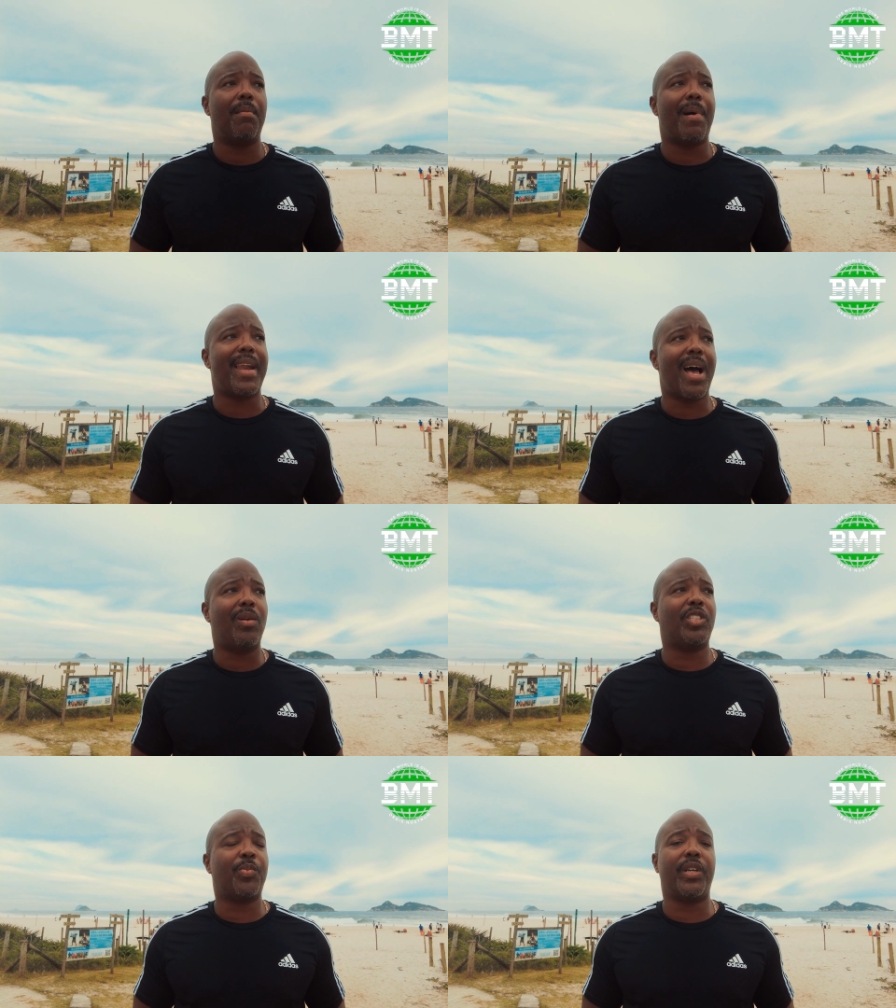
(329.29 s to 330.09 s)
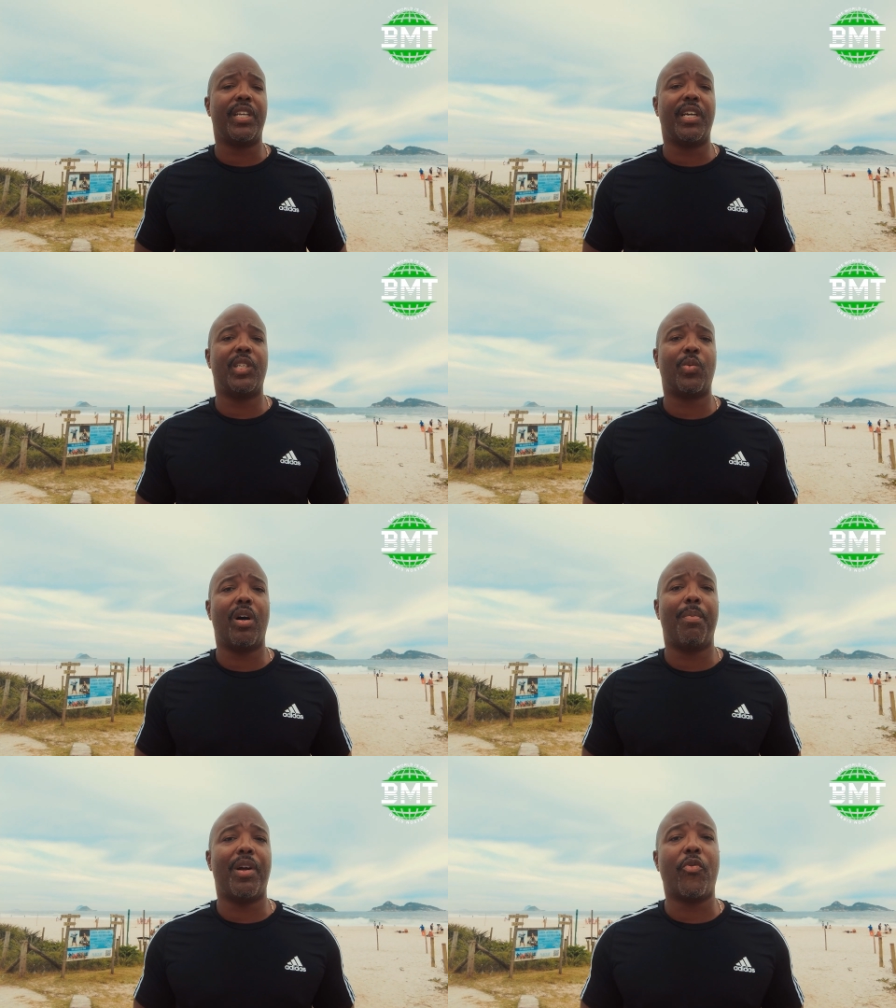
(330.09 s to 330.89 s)
Manaus is pretty good as
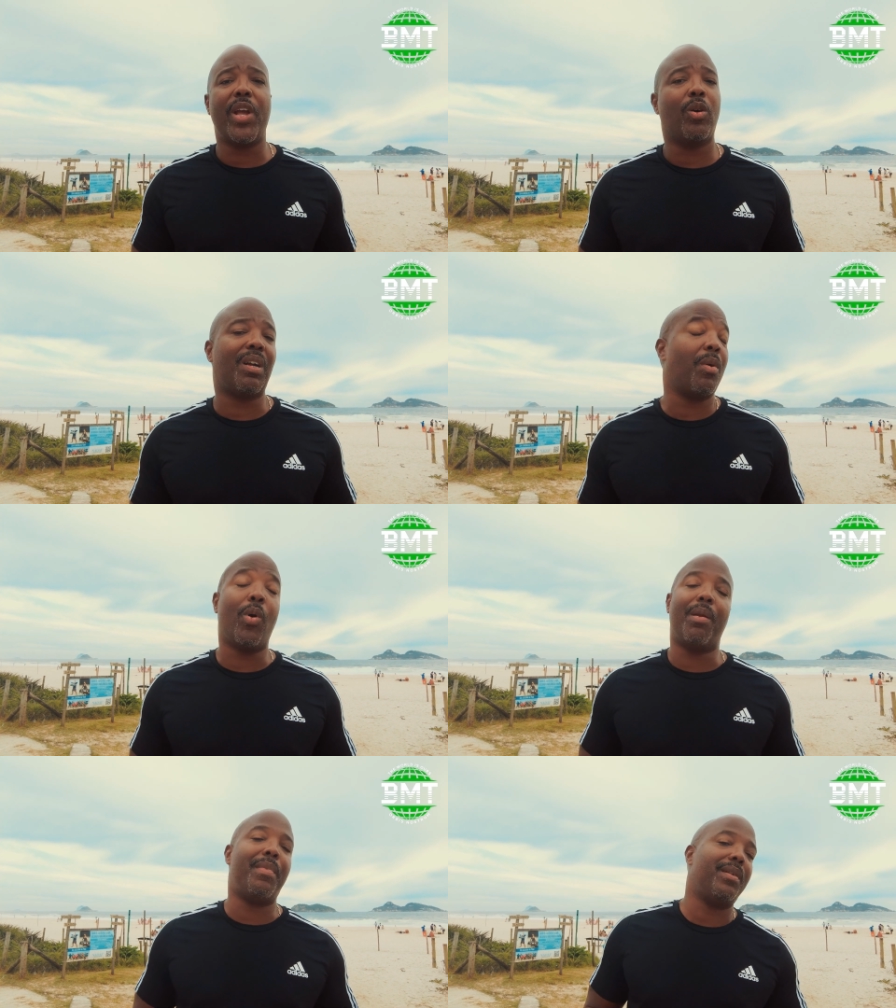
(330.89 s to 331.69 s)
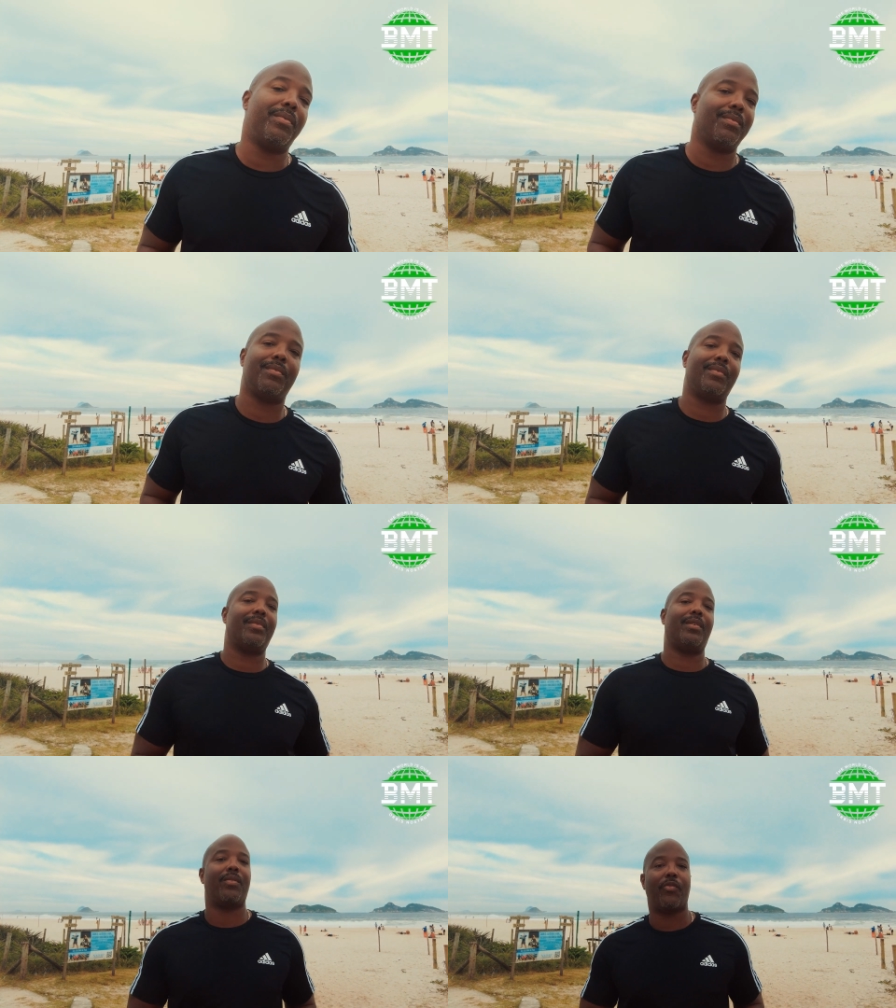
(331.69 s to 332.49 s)
well, but Rio's number one, man.
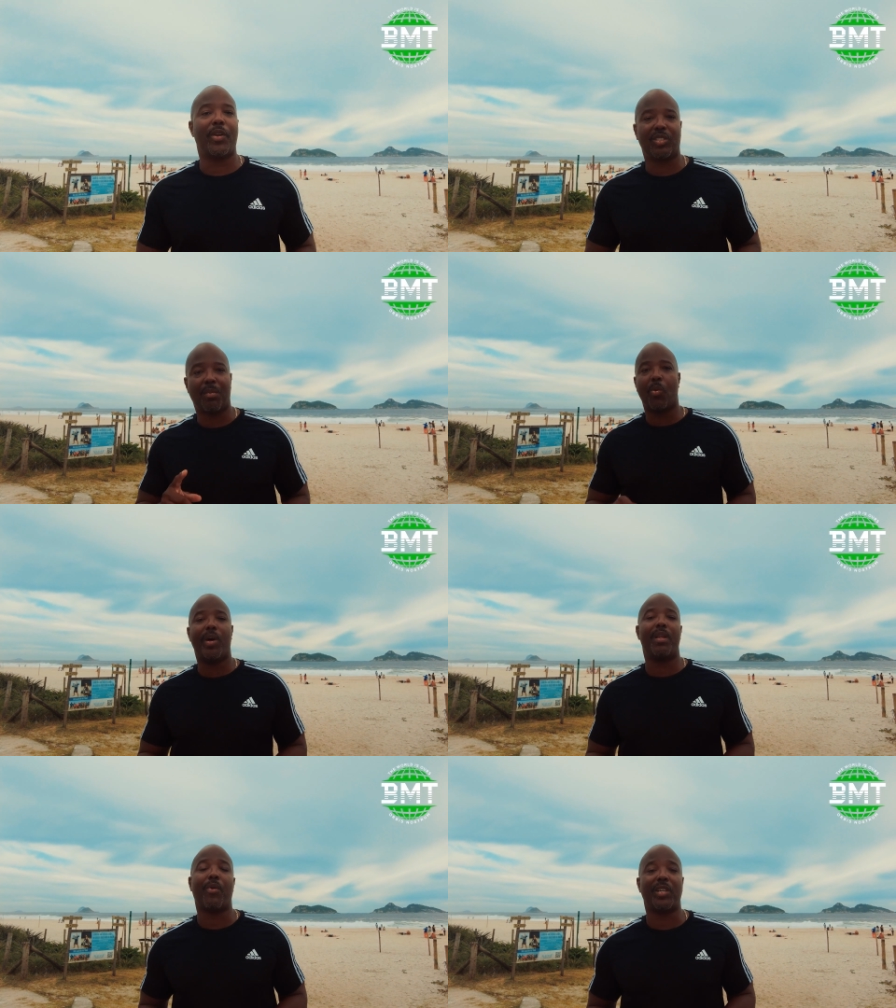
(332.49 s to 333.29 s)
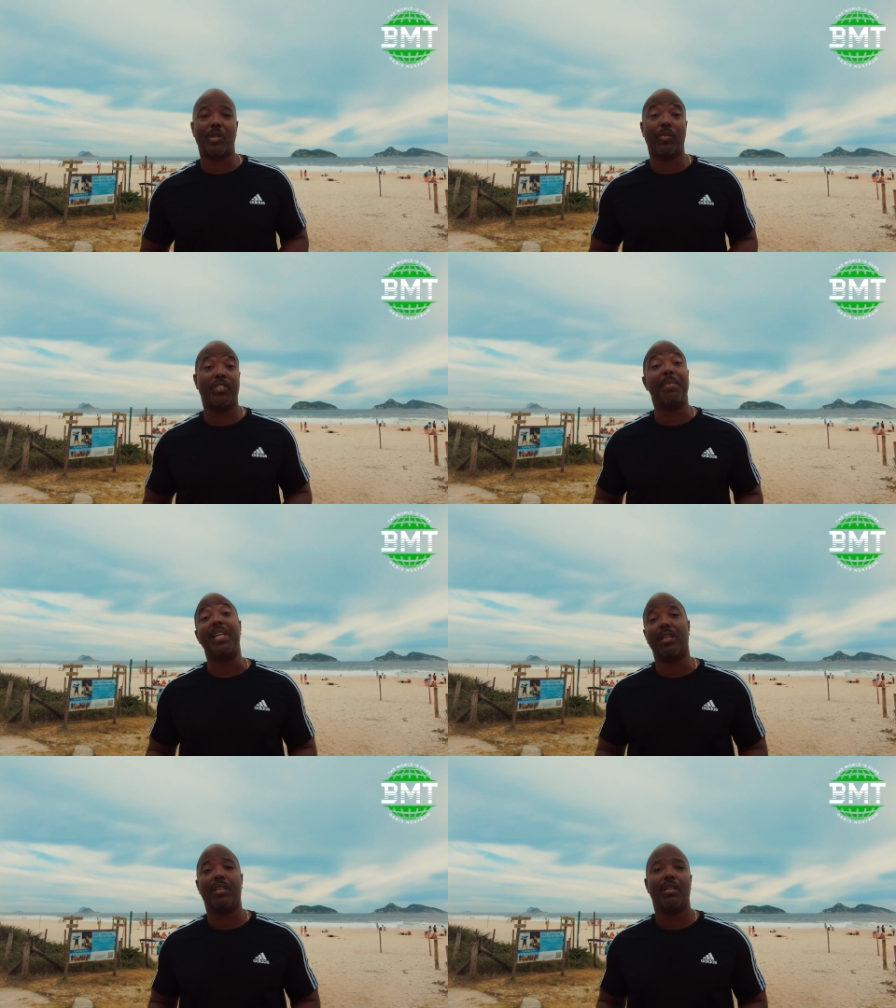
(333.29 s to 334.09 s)
Rio's number one in Brazil, to me.
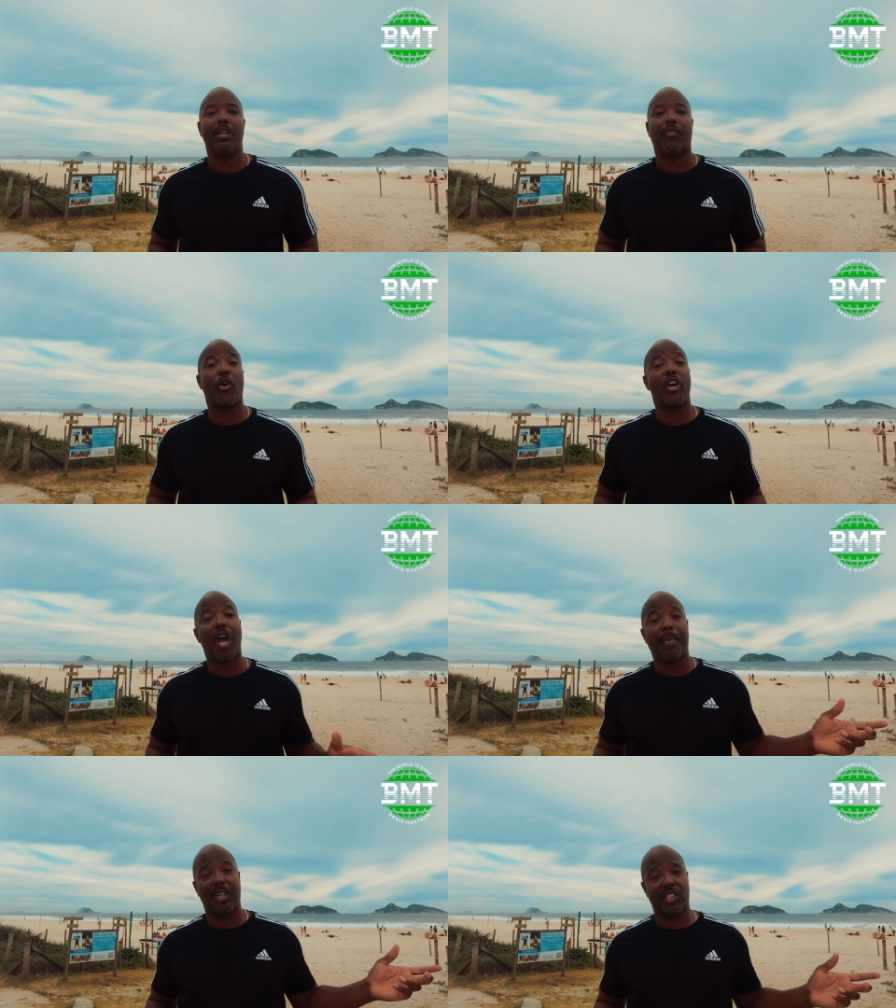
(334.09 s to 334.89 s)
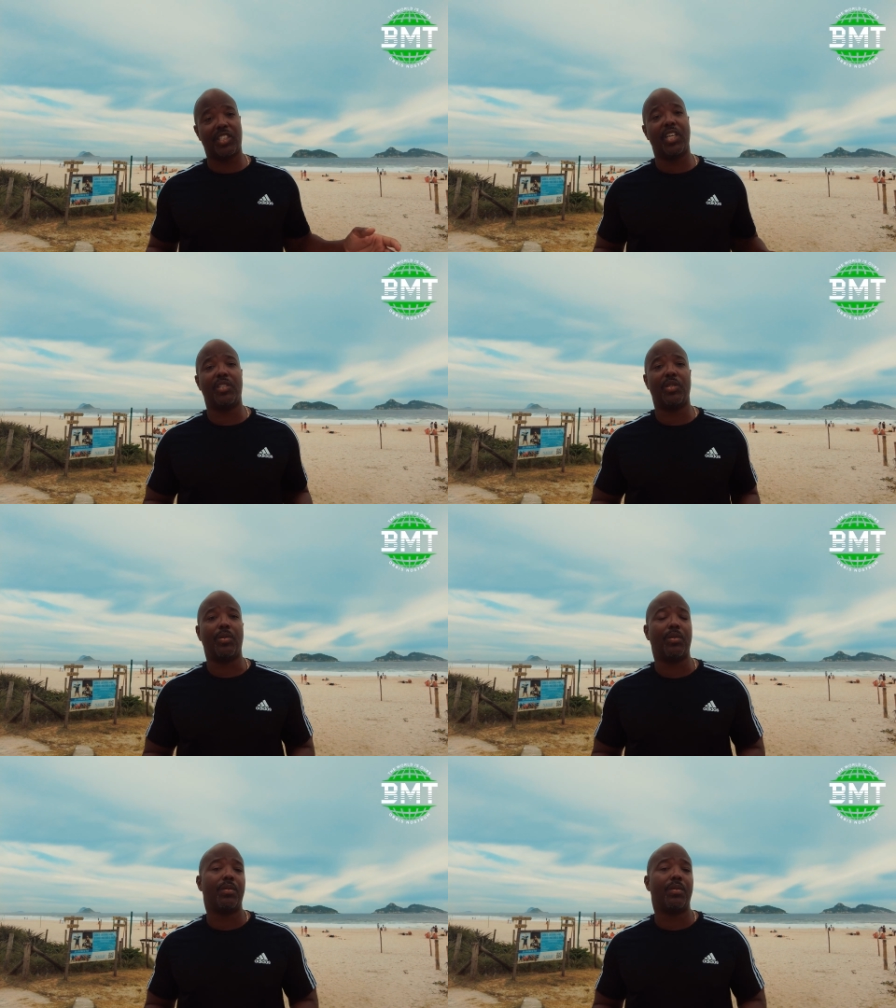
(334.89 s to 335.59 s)
Florianopolis is good, too.